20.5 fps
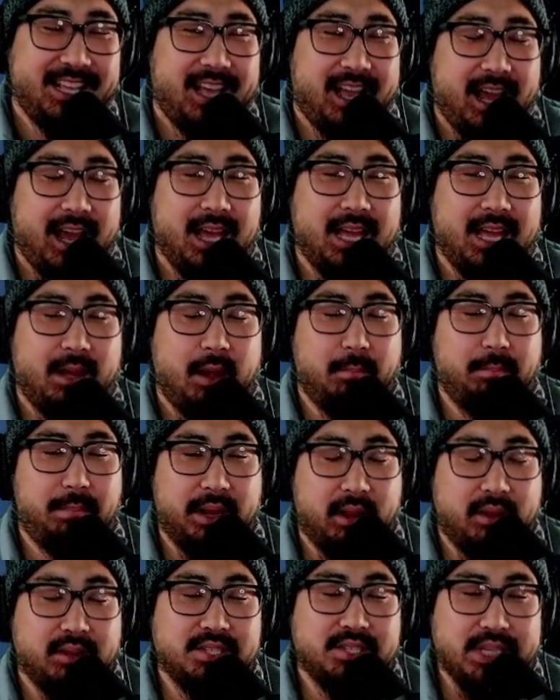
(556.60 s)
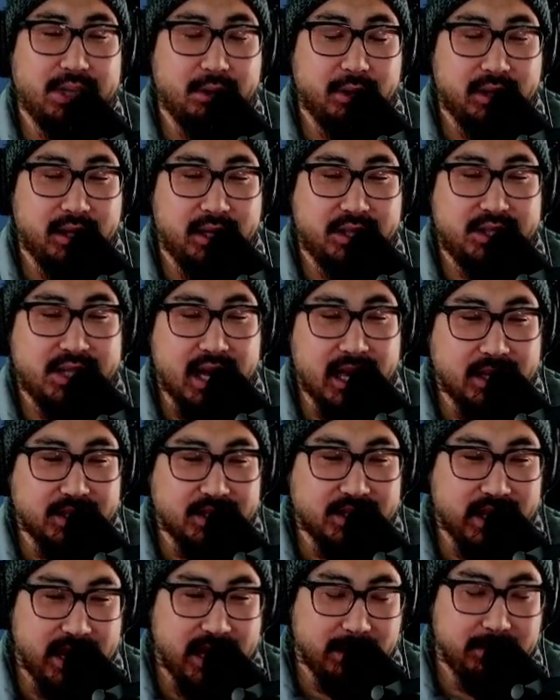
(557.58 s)
I, but also, it's kind of
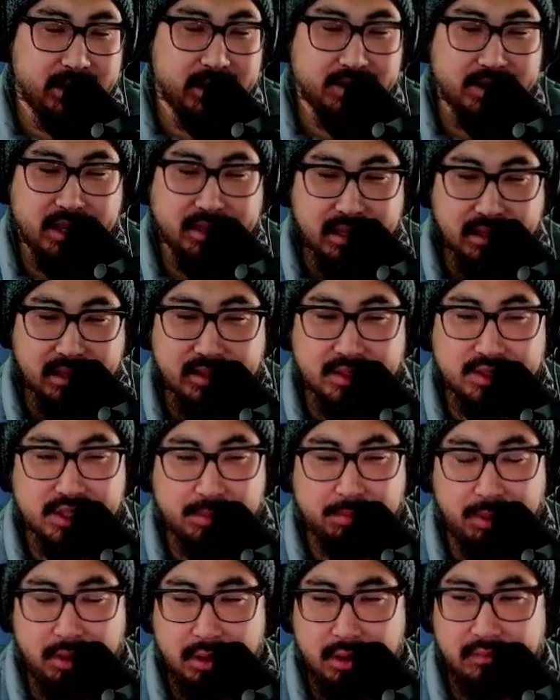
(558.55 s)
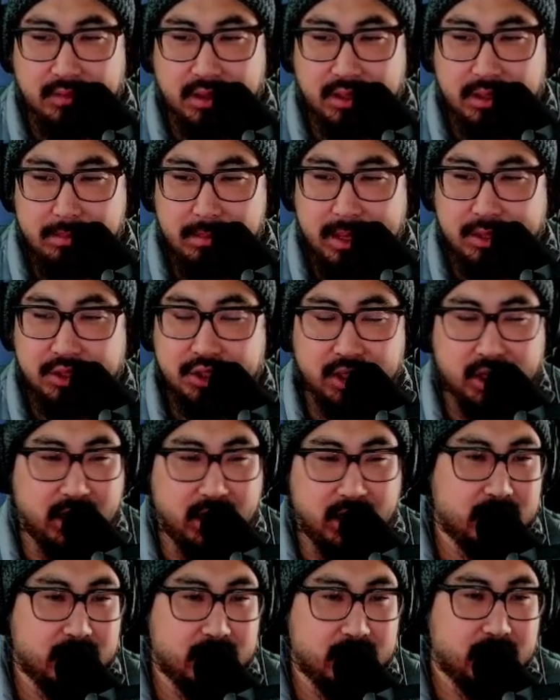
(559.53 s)
sad because I think this is part of the
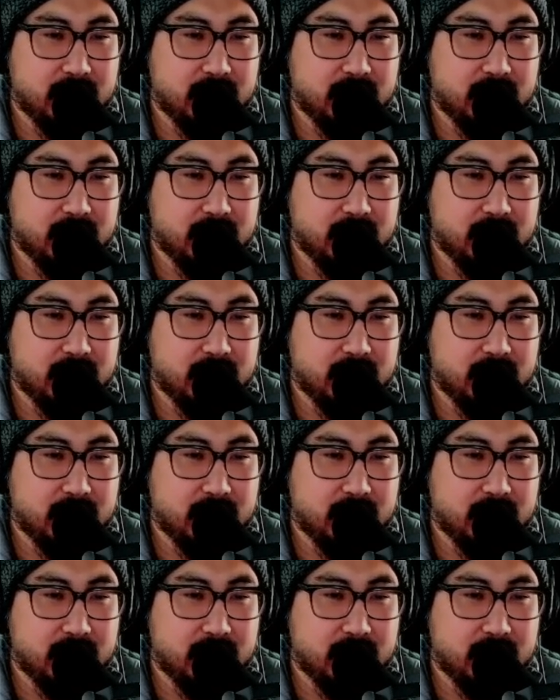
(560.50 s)
dementia.